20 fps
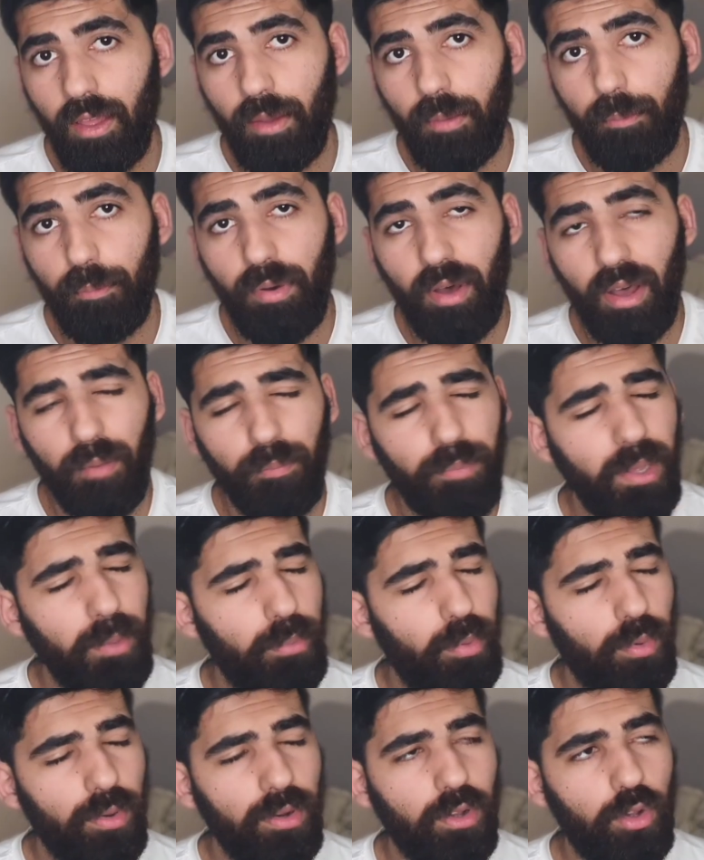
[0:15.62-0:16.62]
But
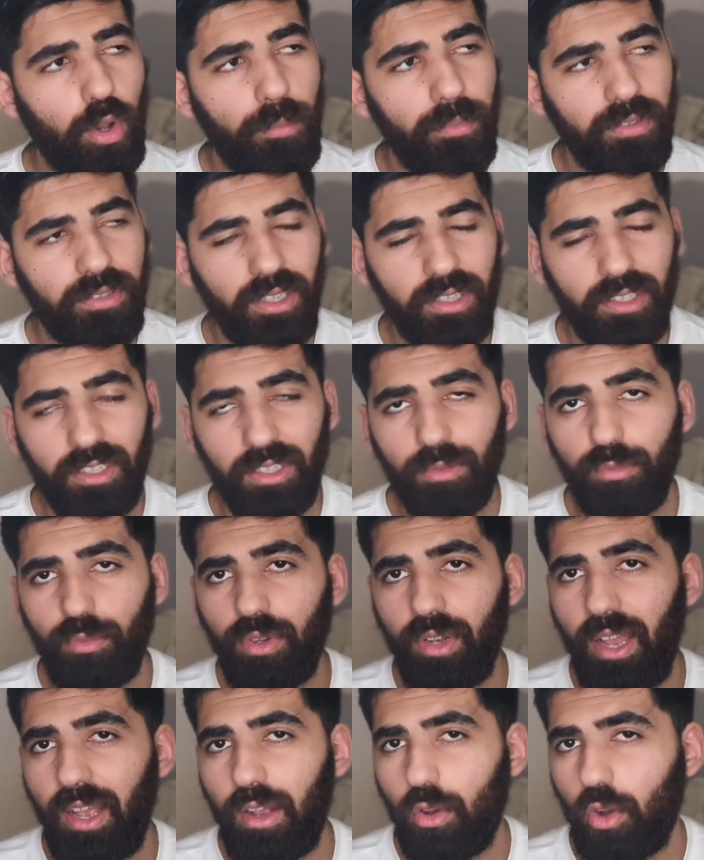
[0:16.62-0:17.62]
people in the comment section
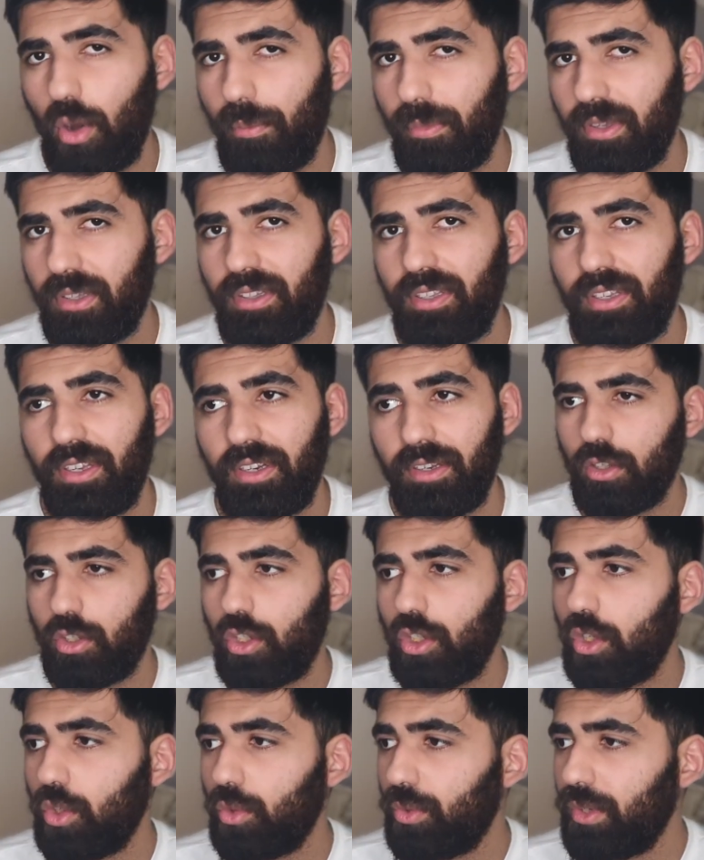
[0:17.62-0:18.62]
were like commenting,
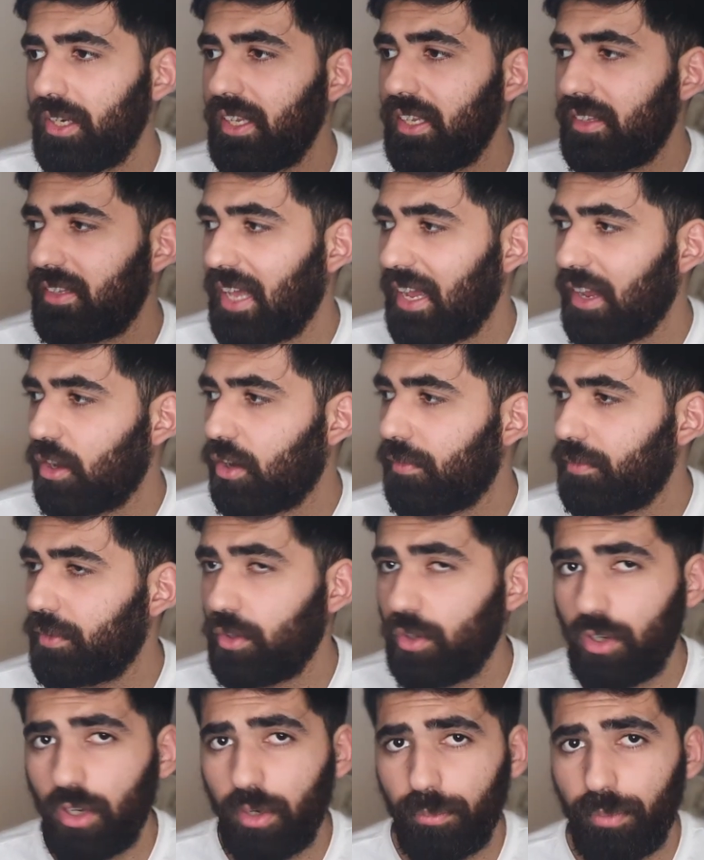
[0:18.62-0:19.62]
should you really take off
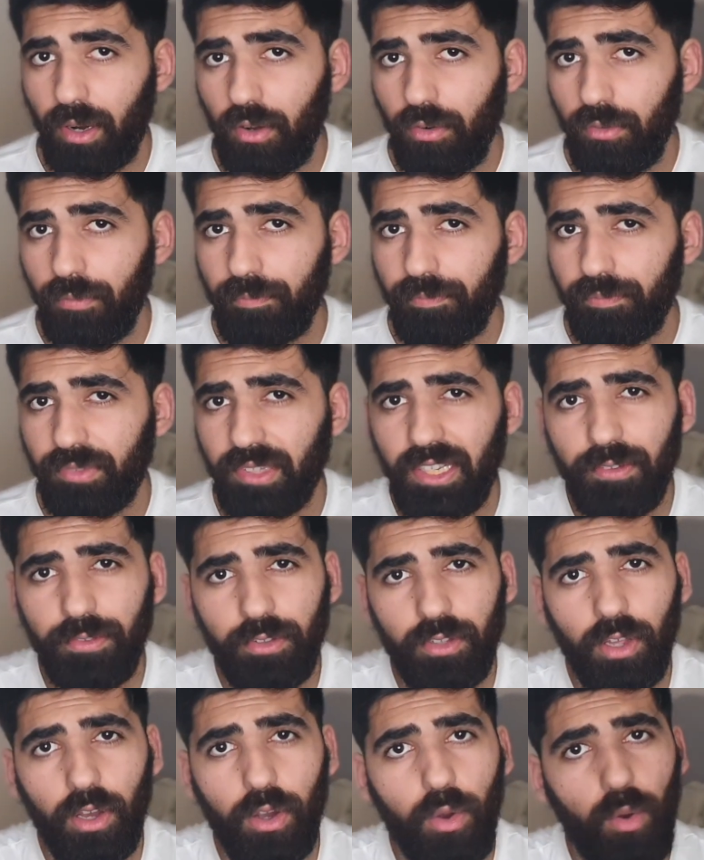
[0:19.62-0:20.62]
your unibrow? If
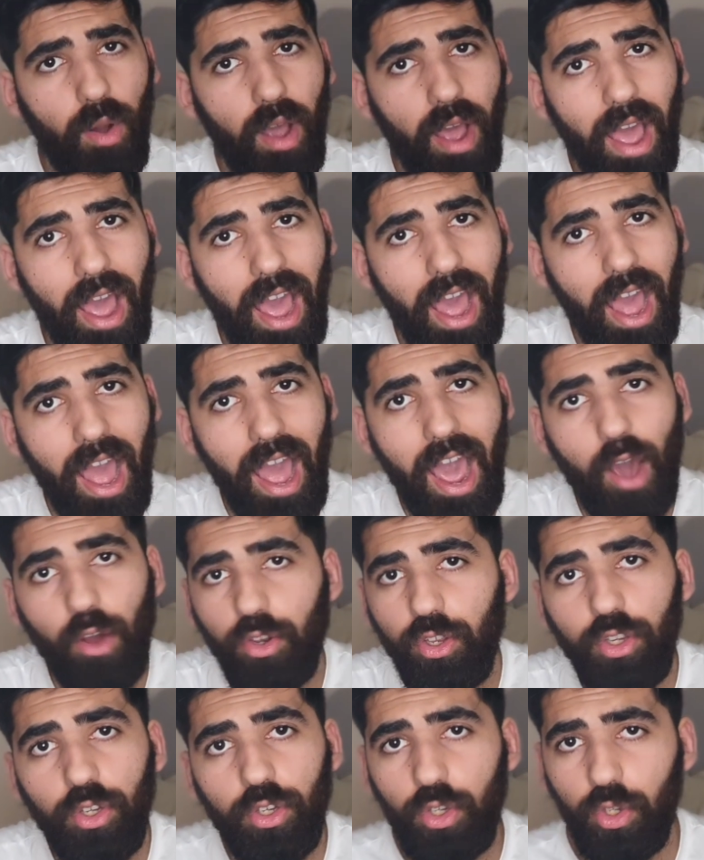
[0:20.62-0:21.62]
so, how
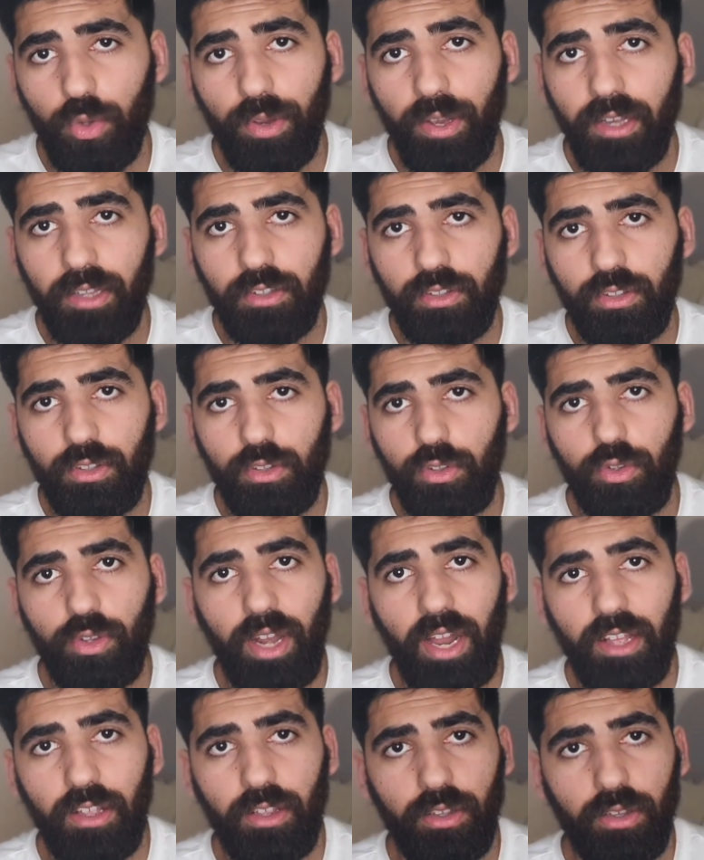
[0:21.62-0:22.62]
do you do it? Do you
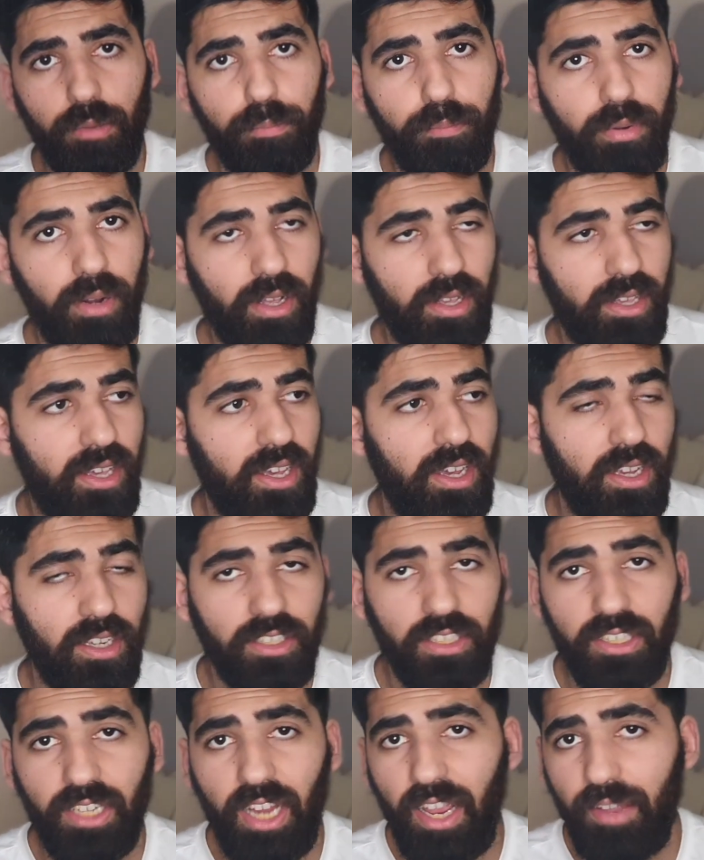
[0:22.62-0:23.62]
like pluck it,
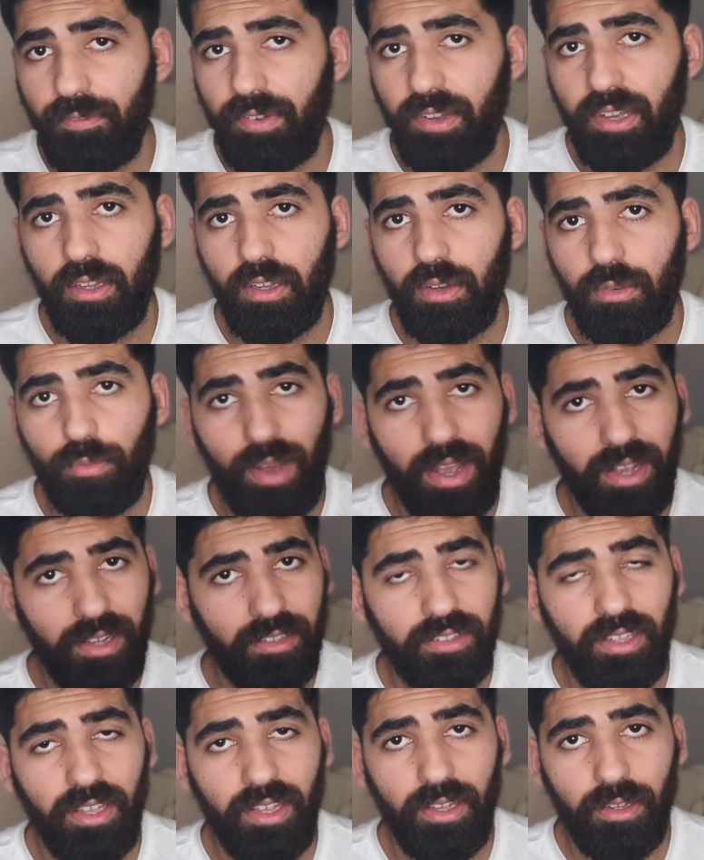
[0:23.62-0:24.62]
shave it,
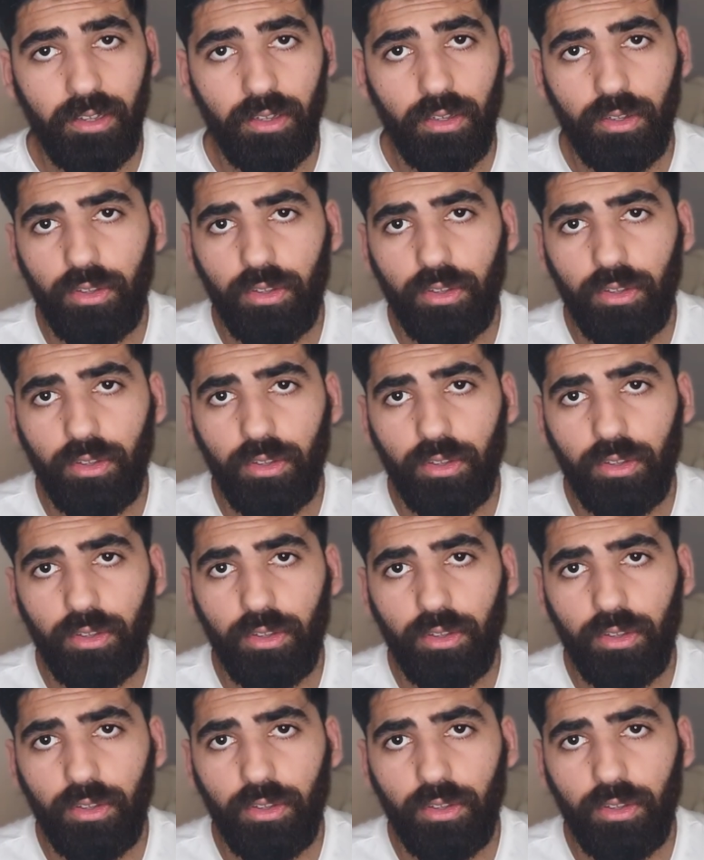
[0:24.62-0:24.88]
wax it?